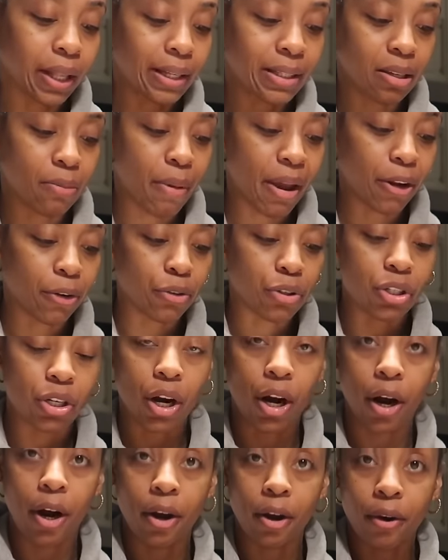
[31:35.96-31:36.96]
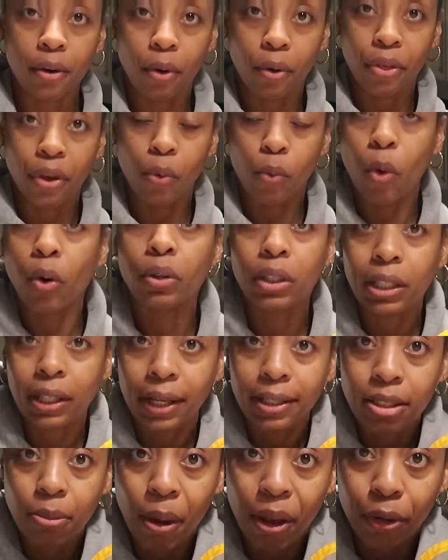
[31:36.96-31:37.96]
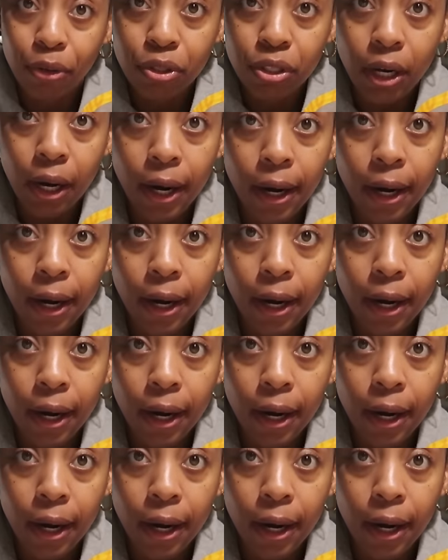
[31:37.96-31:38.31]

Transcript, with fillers: like tomatoes to her, or they won't look like tomatoes to